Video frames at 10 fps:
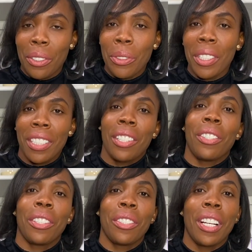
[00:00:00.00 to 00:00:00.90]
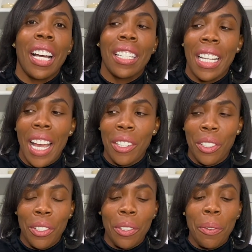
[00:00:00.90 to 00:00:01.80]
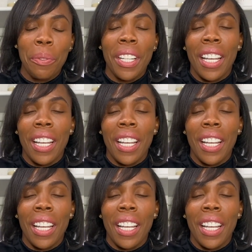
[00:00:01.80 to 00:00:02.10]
Lewis, and Dr. Alejandro,